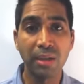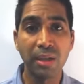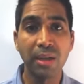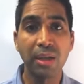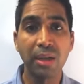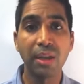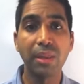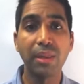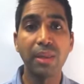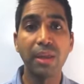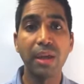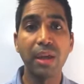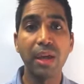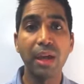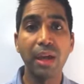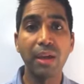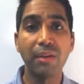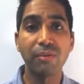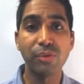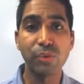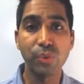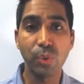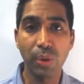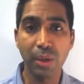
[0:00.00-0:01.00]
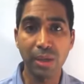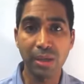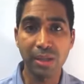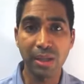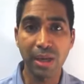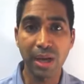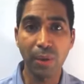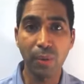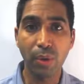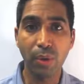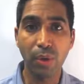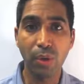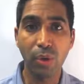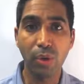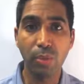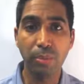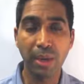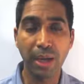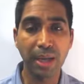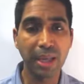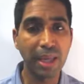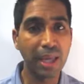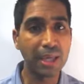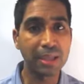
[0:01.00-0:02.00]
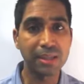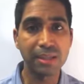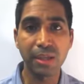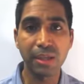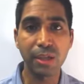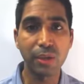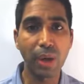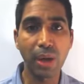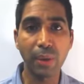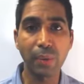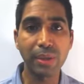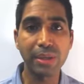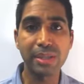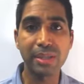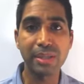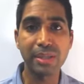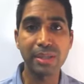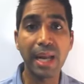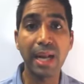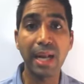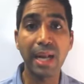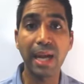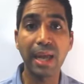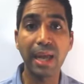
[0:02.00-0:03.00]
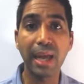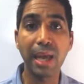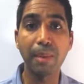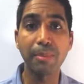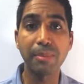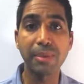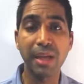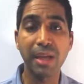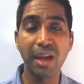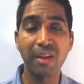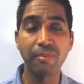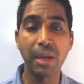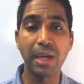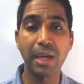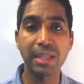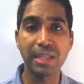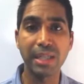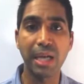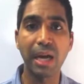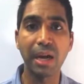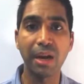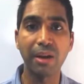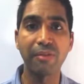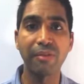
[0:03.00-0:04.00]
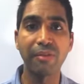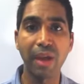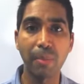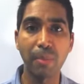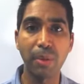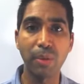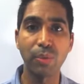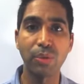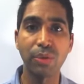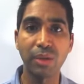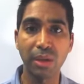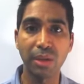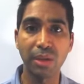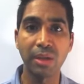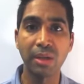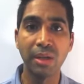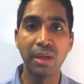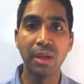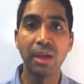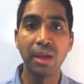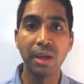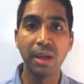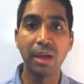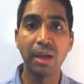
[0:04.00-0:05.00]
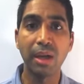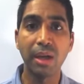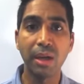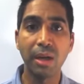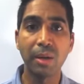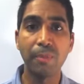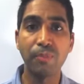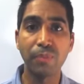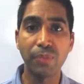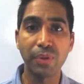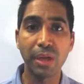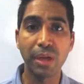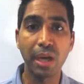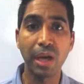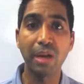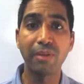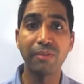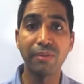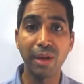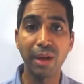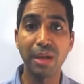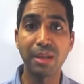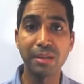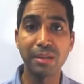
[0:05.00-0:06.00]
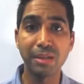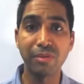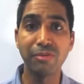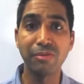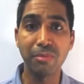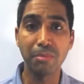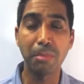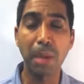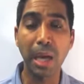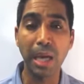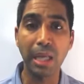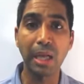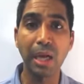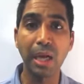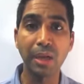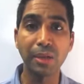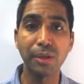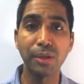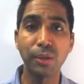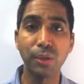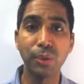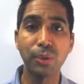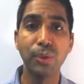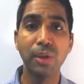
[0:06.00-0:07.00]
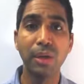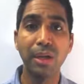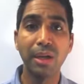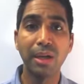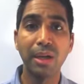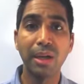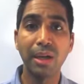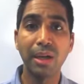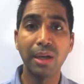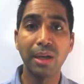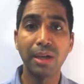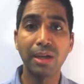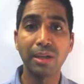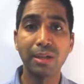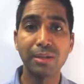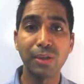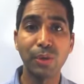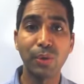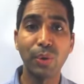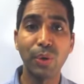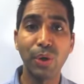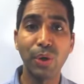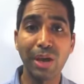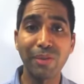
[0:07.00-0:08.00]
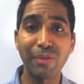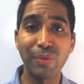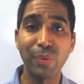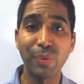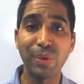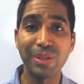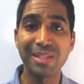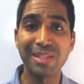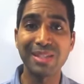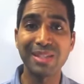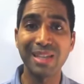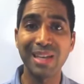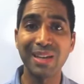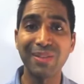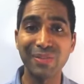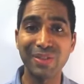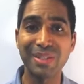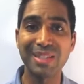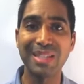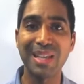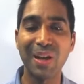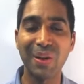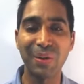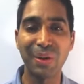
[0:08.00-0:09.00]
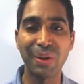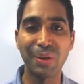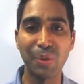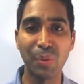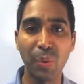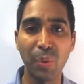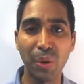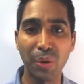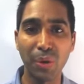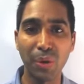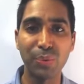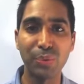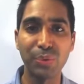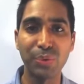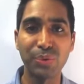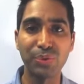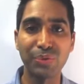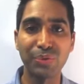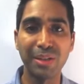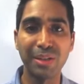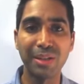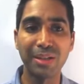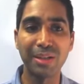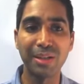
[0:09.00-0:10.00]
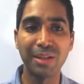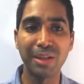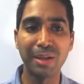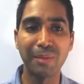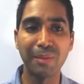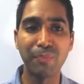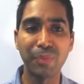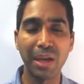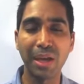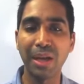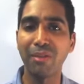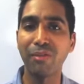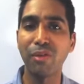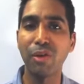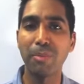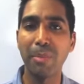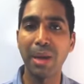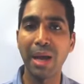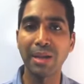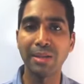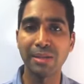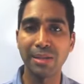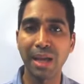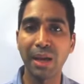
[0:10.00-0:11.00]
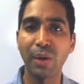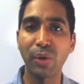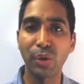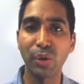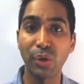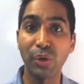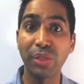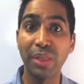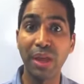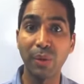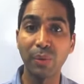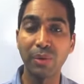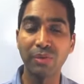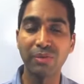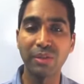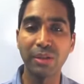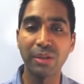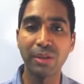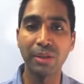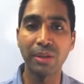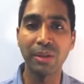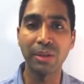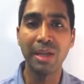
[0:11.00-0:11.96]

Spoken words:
They have joined us in our home, and I can't tell you how ecstatic I am to have my entire family within the confines of my condo. So everyone's safe and sound under one roof, and I never imagined how good that would feel.